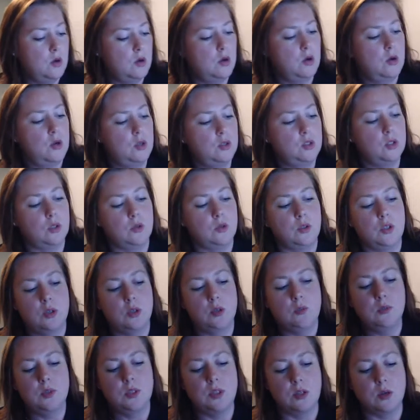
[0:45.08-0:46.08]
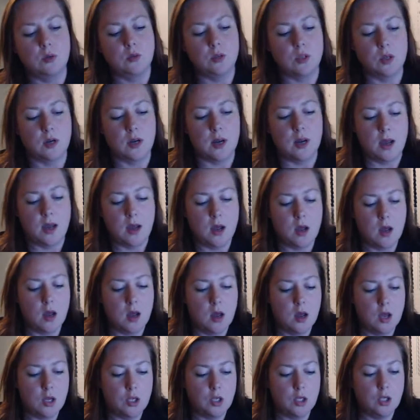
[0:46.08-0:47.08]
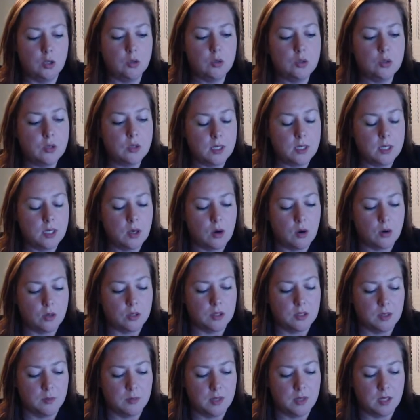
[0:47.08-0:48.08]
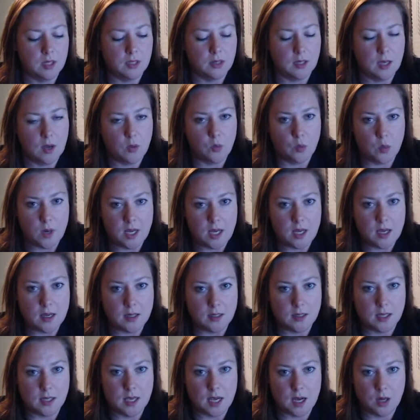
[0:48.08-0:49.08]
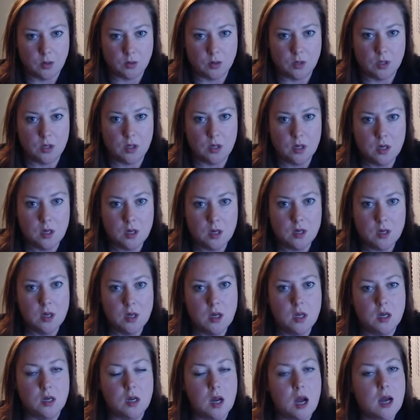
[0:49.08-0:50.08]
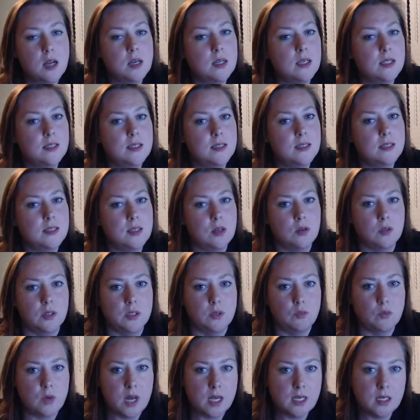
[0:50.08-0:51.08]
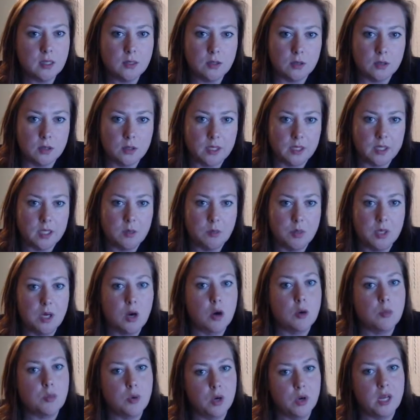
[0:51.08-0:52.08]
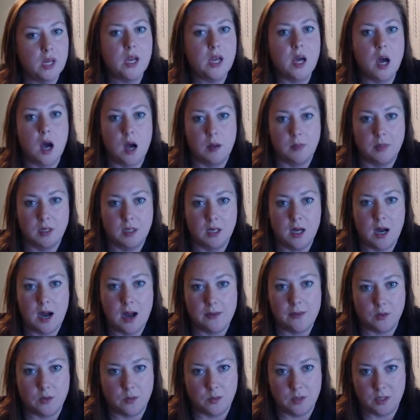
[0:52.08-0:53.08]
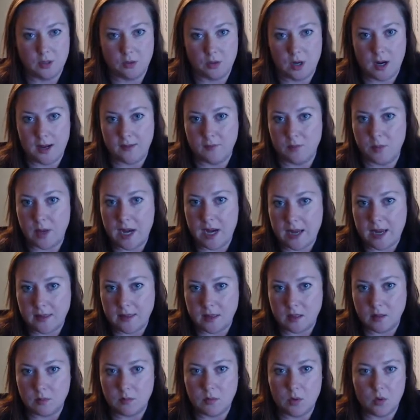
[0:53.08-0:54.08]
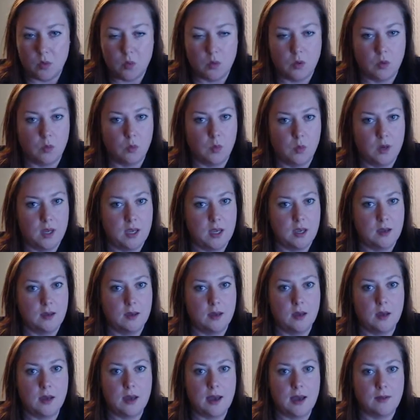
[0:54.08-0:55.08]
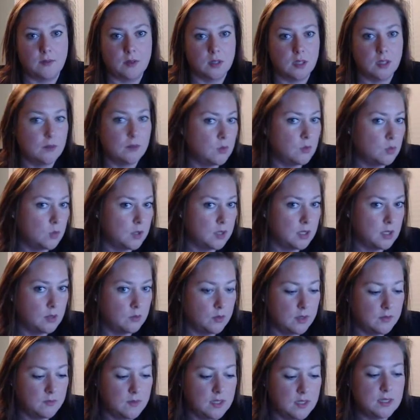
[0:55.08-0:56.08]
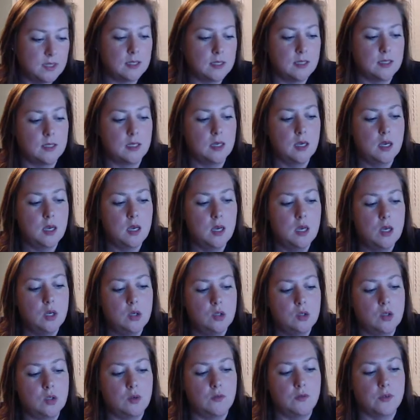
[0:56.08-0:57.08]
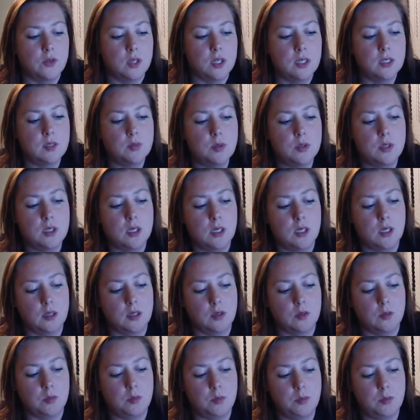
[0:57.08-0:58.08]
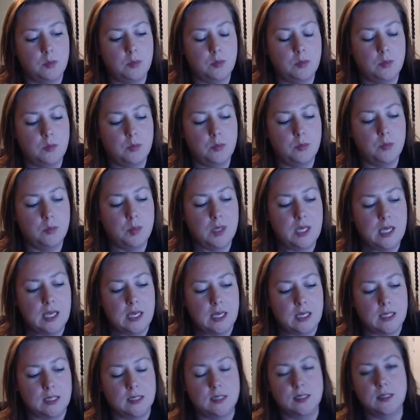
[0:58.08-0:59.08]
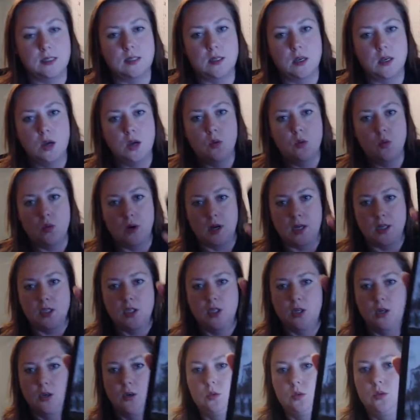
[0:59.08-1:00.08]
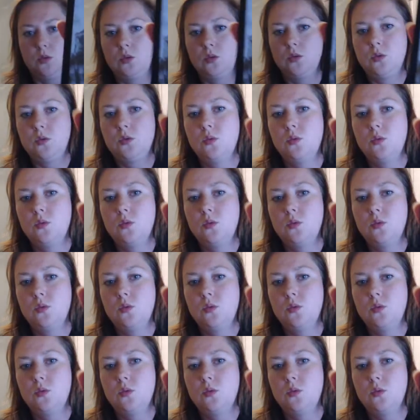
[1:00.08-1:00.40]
So tombstones usually are something that we encounter, not necessarily regularly, but are pretty common. Either we drive by them or we have a loved one that we visit. So for this particular piece, what I chose